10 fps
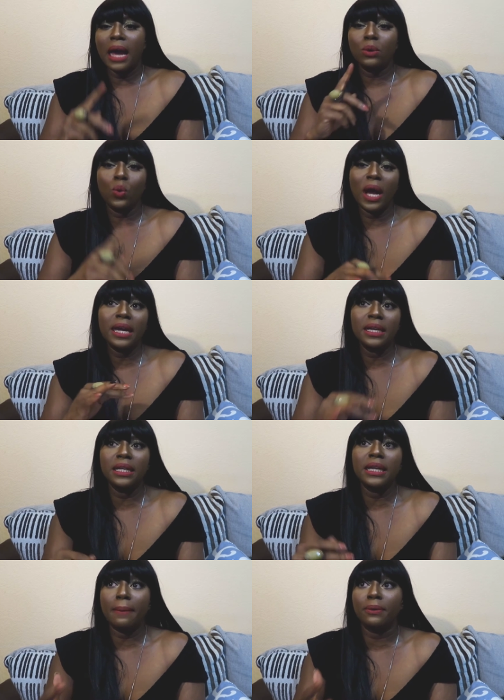And why it
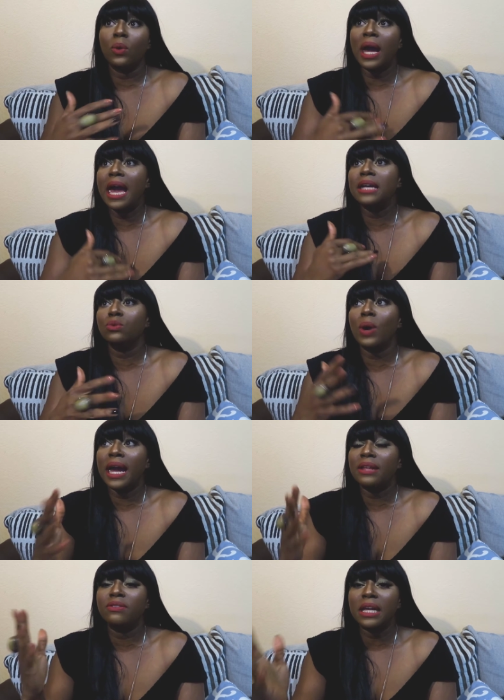didn't happen, why
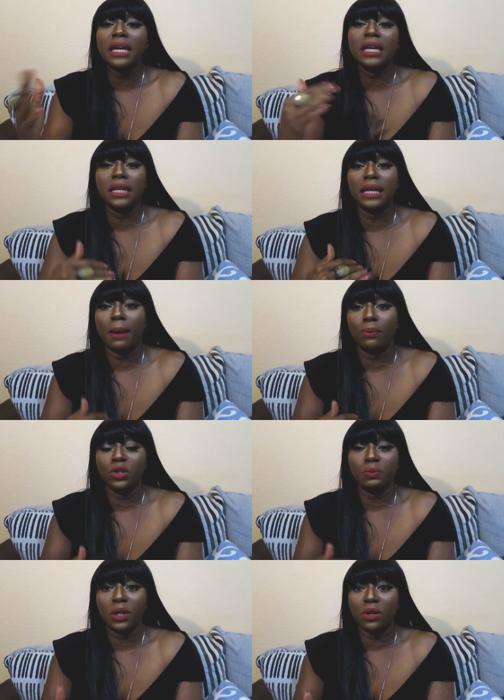I think it didn't happen,
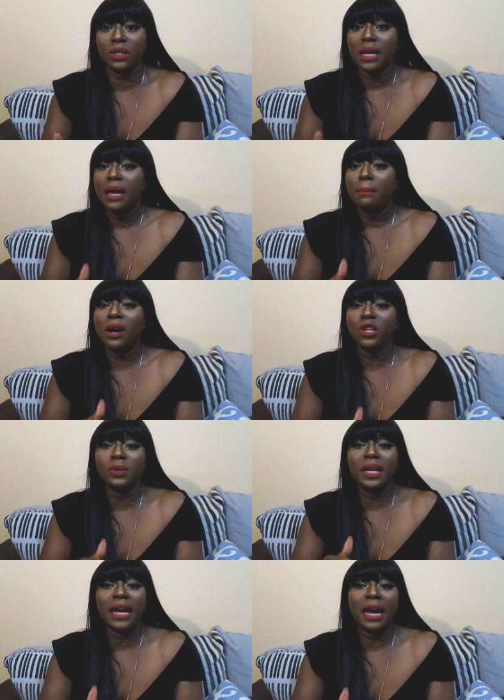was because my
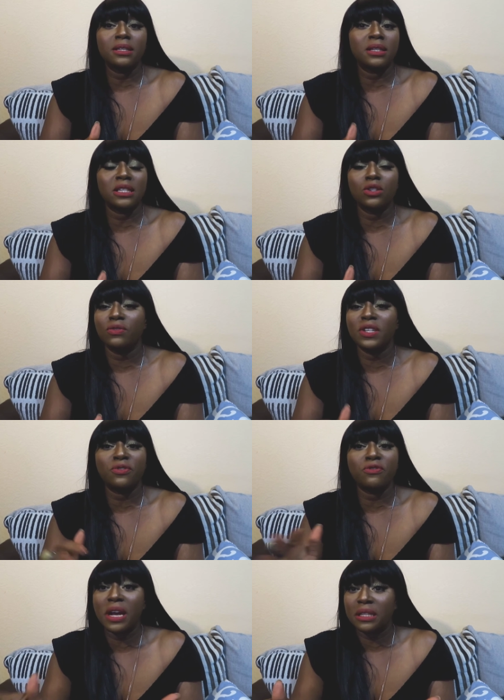husband and I started off
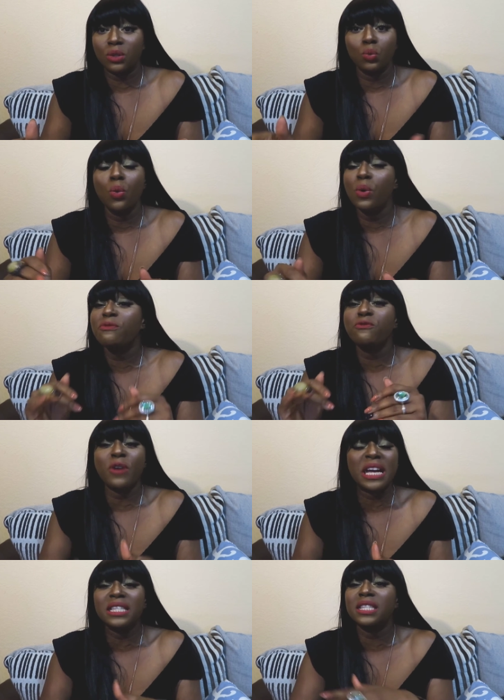as friends. We were
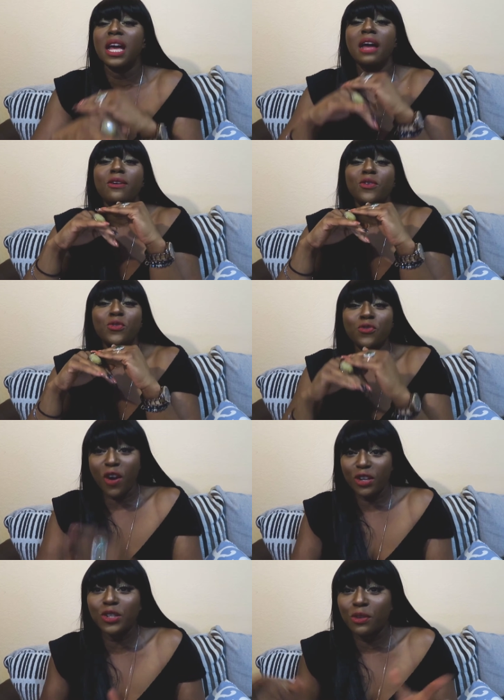friends
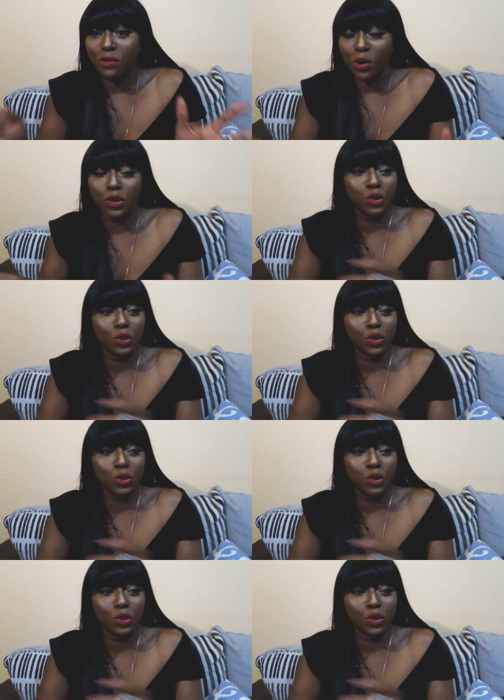first of all.